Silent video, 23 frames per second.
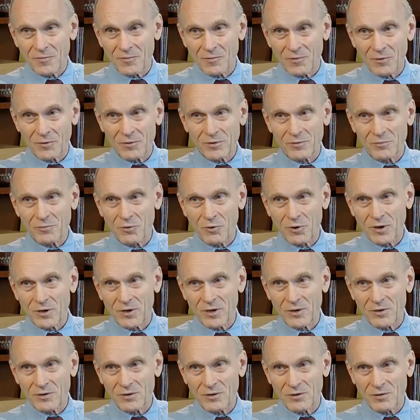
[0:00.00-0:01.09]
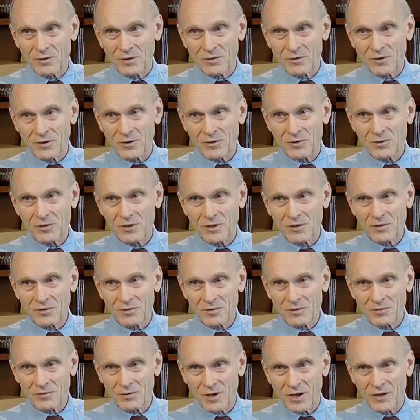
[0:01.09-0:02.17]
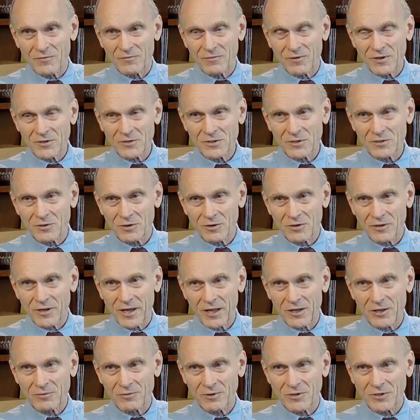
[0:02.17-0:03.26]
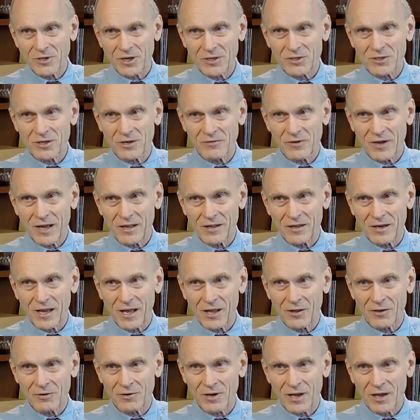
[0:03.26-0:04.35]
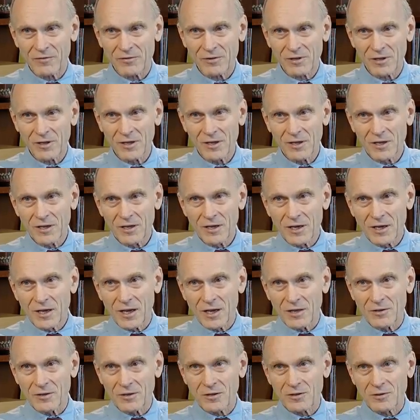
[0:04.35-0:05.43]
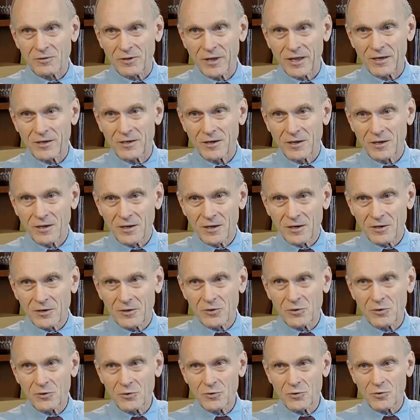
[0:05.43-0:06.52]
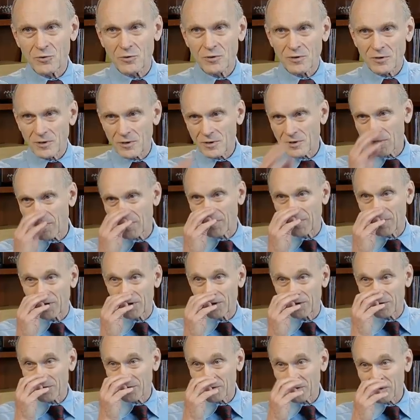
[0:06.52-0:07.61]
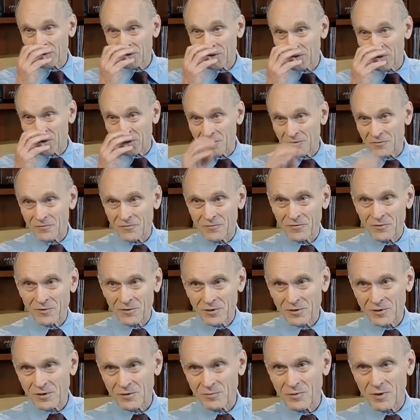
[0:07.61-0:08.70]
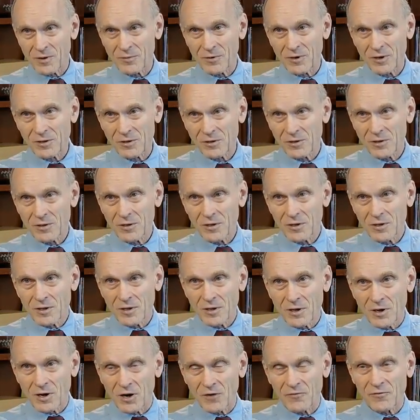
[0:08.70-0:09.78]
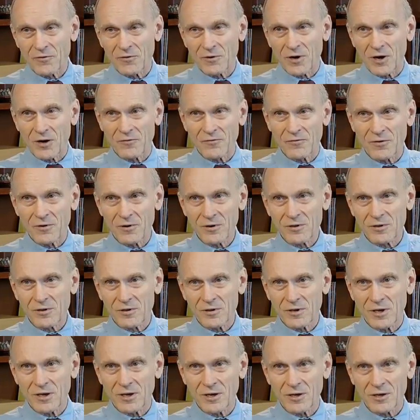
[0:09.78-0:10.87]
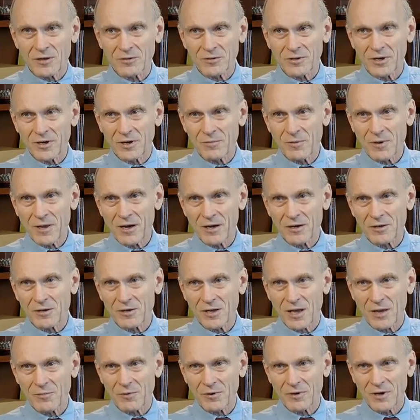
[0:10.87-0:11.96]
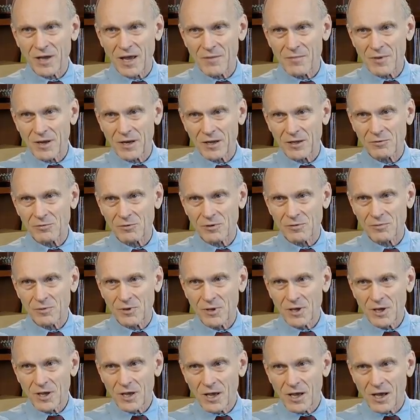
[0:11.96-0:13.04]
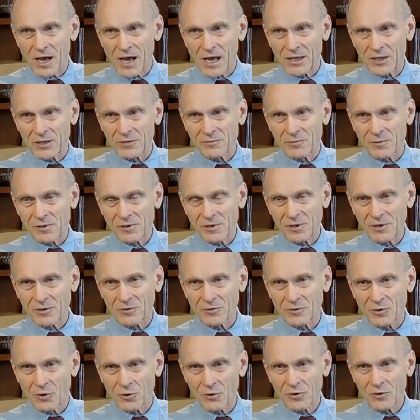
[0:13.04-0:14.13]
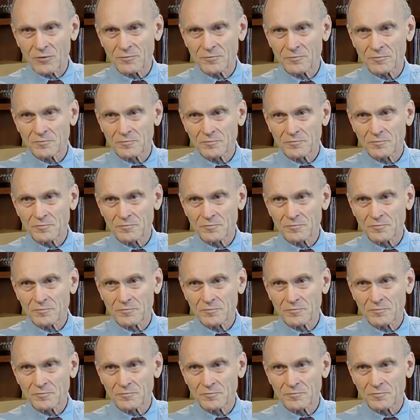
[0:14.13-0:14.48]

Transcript: what was important in inducing non-function or classic rejection of islet allografts, and this led to our first experiments, our first insulin independence in type 1 diabetics with islets from a single donor.